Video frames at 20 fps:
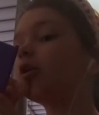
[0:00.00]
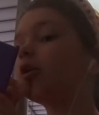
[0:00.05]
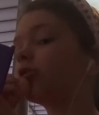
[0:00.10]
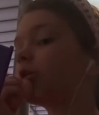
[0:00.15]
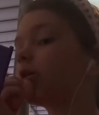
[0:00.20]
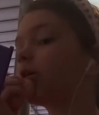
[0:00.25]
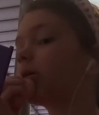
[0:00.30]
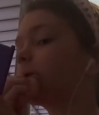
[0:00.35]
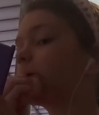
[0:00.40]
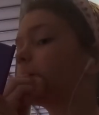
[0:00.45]
you're
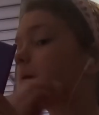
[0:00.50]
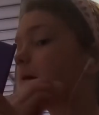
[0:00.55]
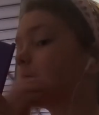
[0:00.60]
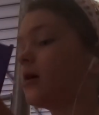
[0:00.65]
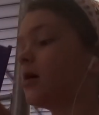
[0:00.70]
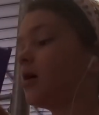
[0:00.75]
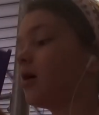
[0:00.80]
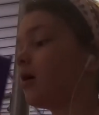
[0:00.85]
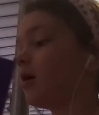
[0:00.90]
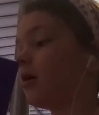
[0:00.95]
like,
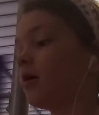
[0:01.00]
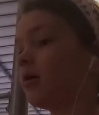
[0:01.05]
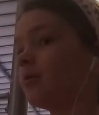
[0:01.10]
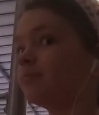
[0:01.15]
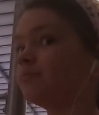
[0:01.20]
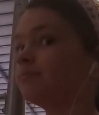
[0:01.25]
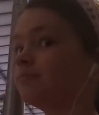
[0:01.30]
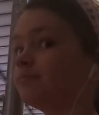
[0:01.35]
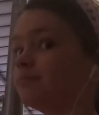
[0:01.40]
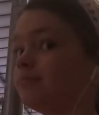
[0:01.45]

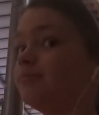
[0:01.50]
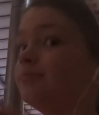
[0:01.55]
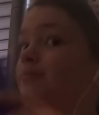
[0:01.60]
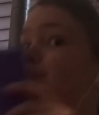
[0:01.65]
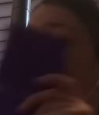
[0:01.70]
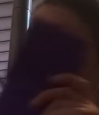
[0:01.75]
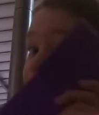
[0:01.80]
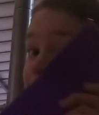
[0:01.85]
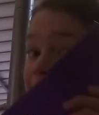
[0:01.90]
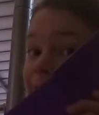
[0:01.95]

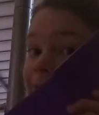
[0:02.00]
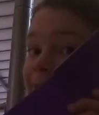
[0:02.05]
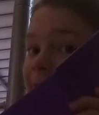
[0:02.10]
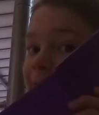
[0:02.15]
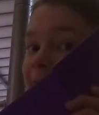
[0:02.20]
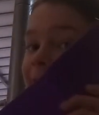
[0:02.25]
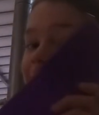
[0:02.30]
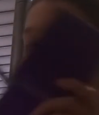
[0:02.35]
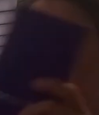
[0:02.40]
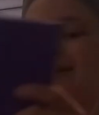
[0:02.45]
back
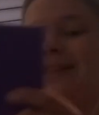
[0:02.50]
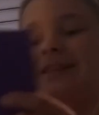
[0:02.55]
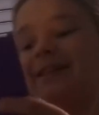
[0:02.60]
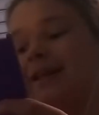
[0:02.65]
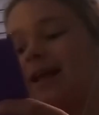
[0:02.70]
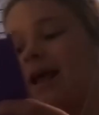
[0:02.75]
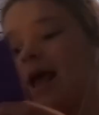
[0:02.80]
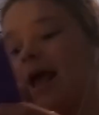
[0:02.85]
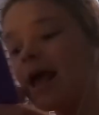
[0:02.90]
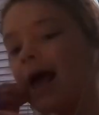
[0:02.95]
in.
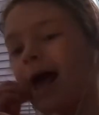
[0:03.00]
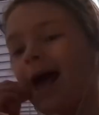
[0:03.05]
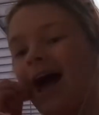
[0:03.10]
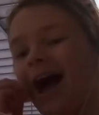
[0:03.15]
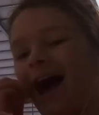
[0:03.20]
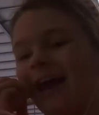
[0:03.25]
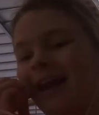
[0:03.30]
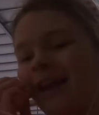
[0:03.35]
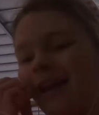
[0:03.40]
And